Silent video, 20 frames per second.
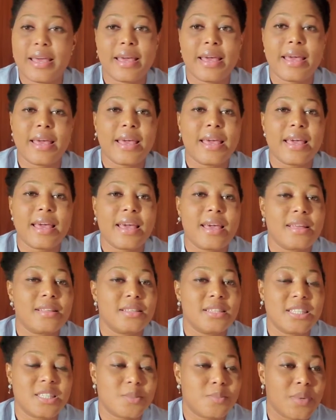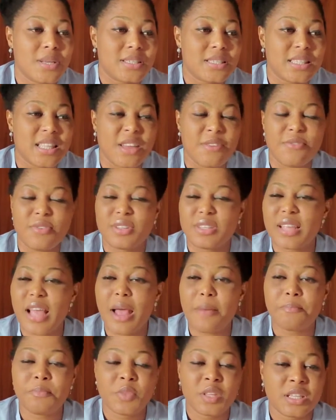this person, every
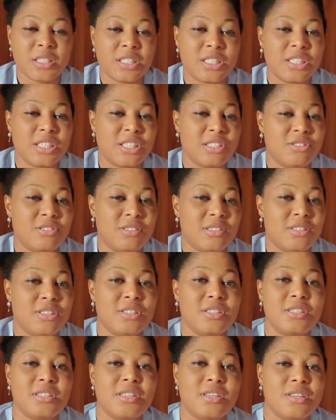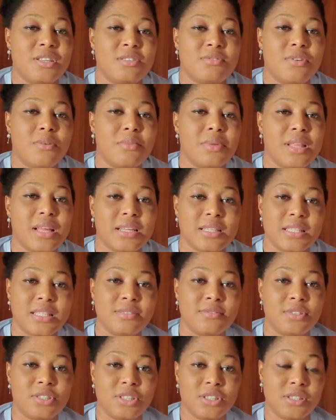time she's forming as
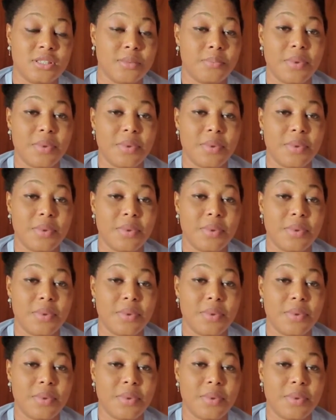if she's